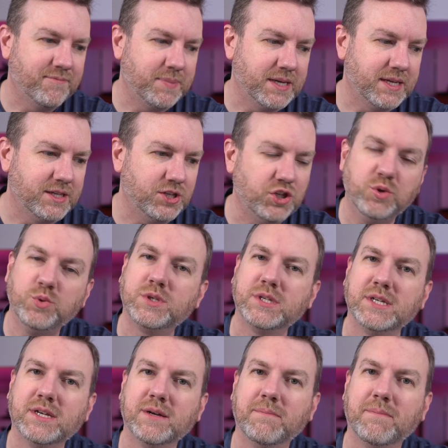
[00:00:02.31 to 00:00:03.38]
been
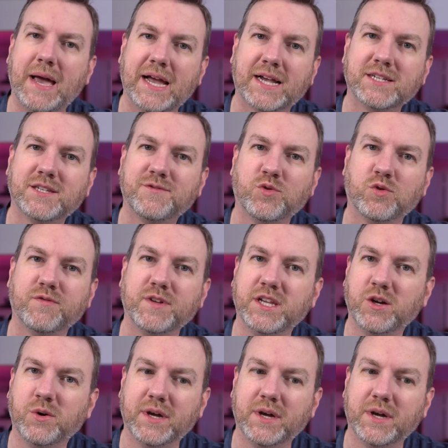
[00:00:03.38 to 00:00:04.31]
using Macs for video